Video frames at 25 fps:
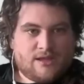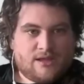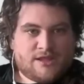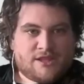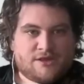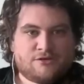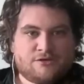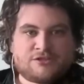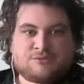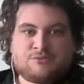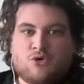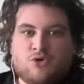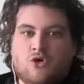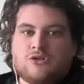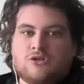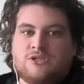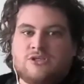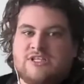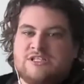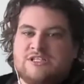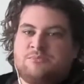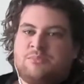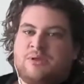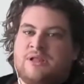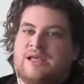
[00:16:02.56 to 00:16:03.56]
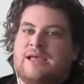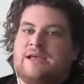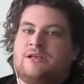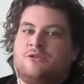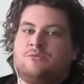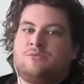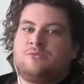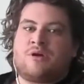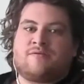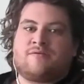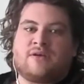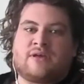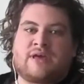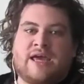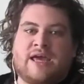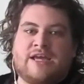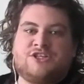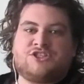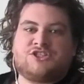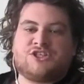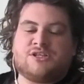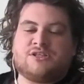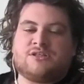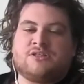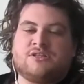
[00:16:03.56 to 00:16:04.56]
There is more to this political
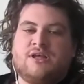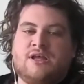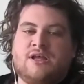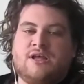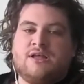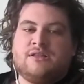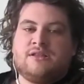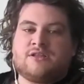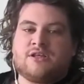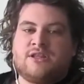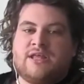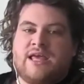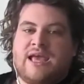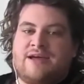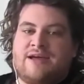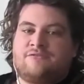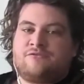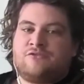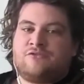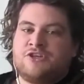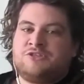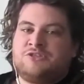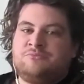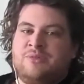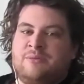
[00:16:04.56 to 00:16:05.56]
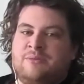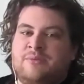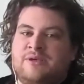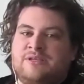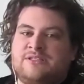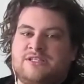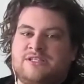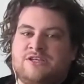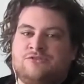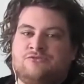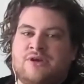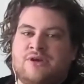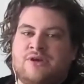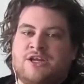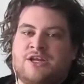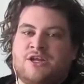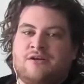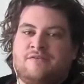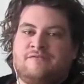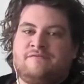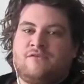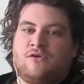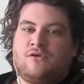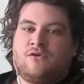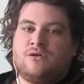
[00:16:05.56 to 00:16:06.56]
provocation than the average BBC Radio
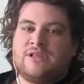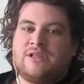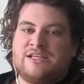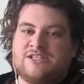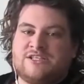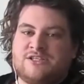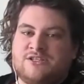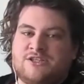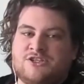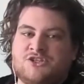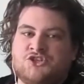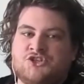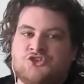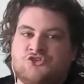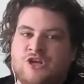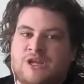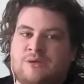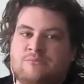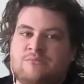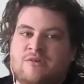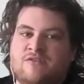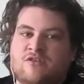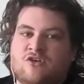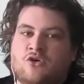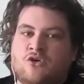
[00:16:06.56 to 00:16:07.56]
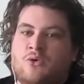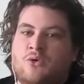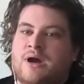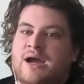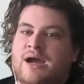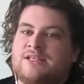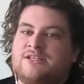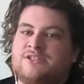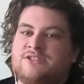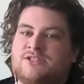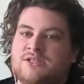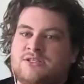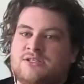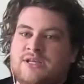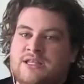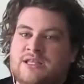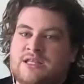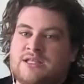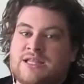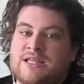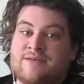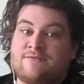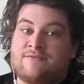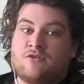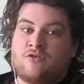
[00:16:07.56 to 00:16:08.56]
4 listener's dream of a quiet Sunday that
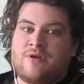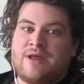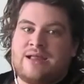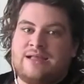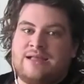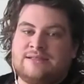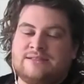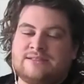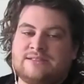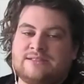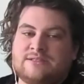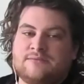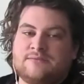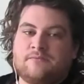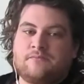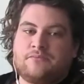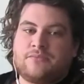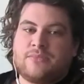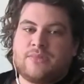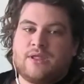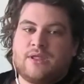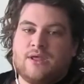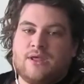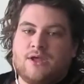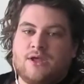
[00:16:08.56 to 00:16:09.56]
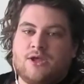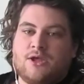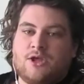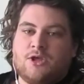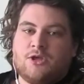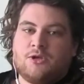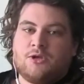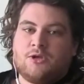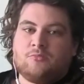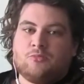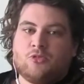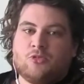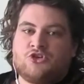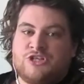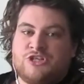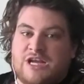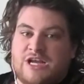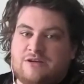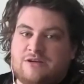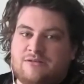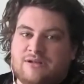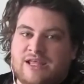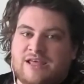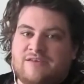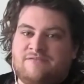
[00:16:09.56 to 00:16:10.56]
never ends. More
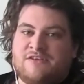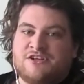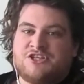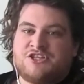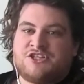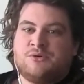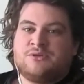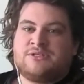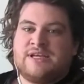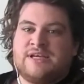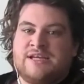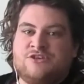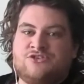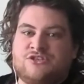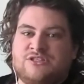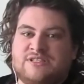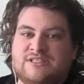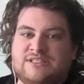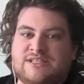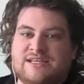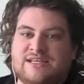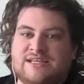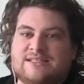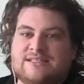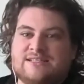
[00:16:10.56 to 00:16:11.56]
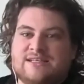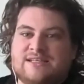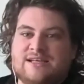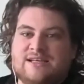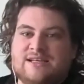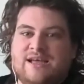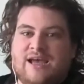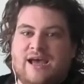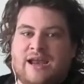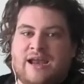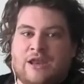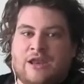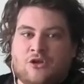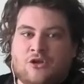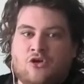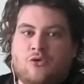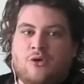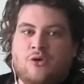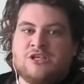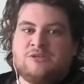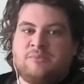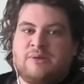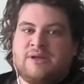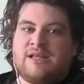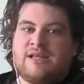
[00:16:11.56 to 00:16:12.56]
generally, Fisher was interested, and had
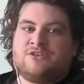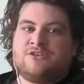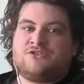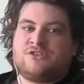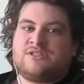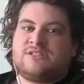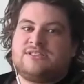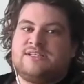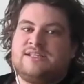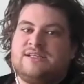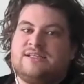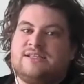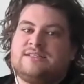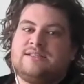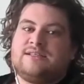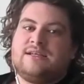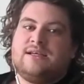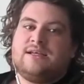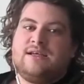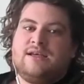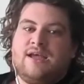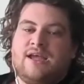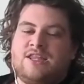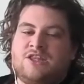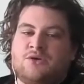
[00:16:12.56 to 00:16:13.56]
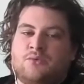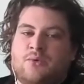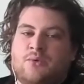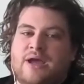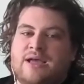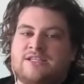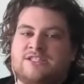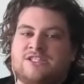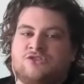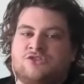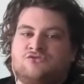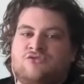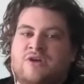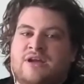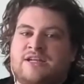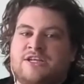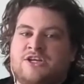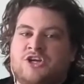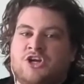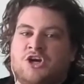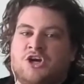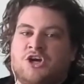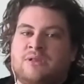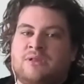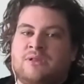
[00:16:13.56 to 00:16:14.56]
always been interested, in the ways that
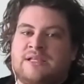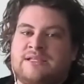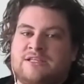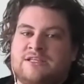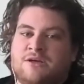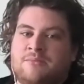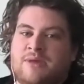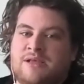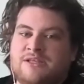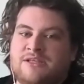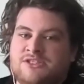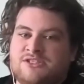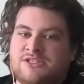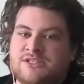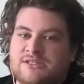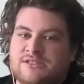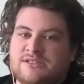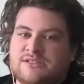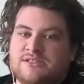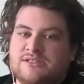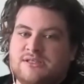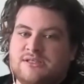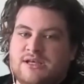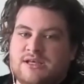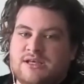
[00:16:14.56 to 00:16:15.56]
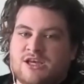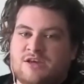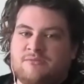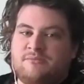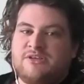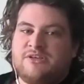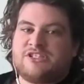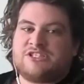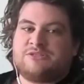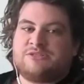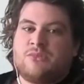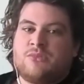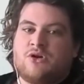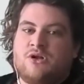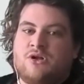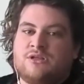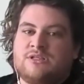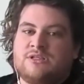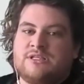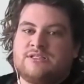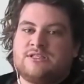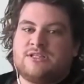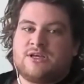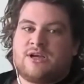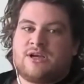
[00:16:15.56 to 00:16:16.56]
radical political messages can be smuggled
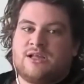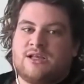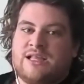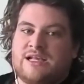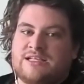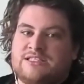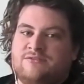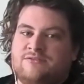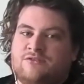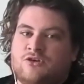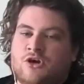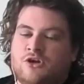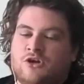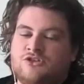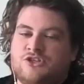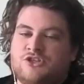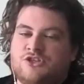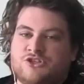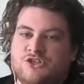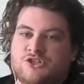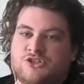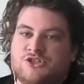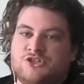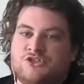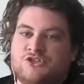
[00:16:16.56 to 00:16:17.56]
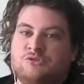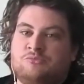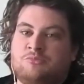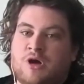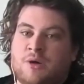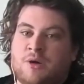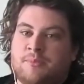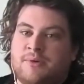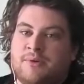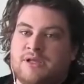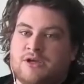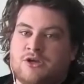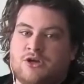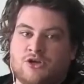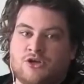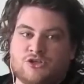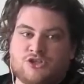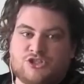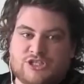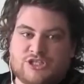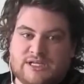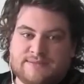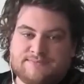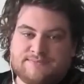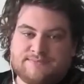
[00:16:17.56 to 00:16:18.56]
into the collective consciousness through popular
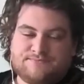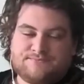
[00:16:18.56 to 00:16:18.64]
culture.